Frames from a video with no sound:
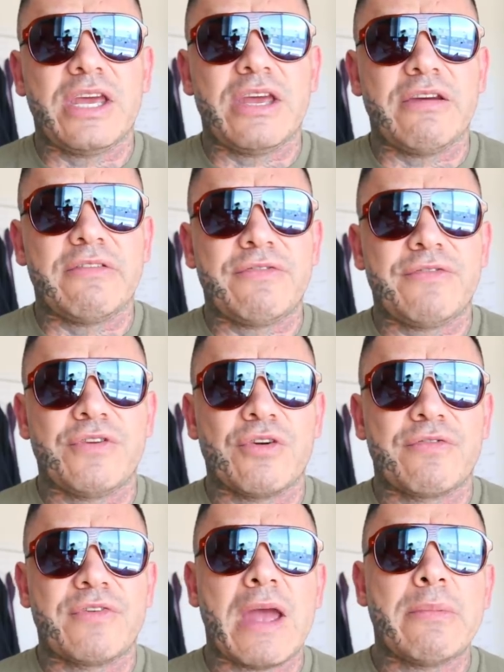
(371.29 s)
if
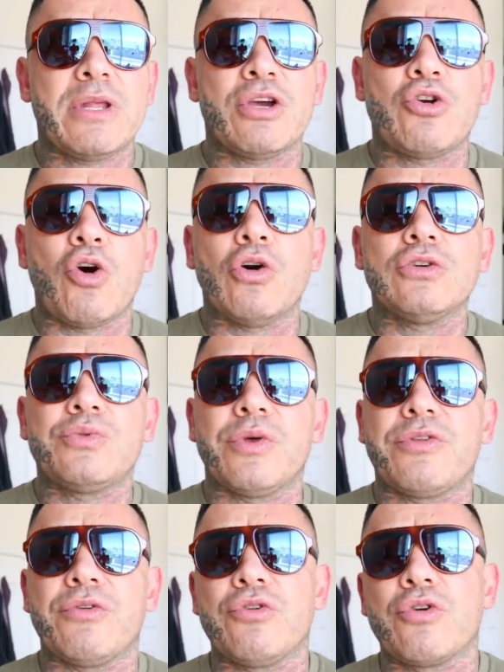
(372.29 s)
your family goes
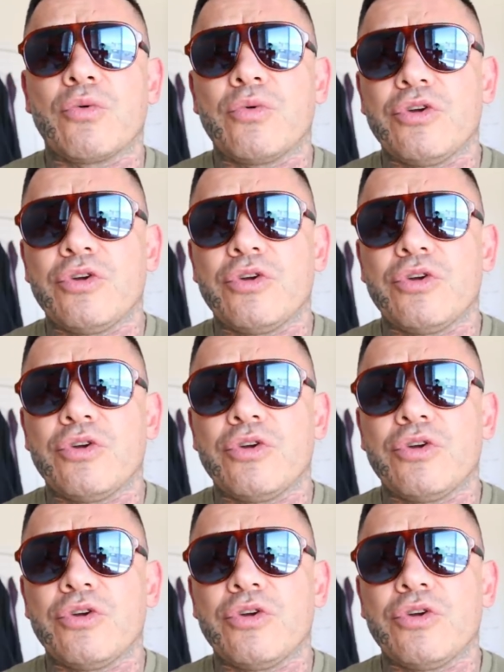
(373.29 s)
with you,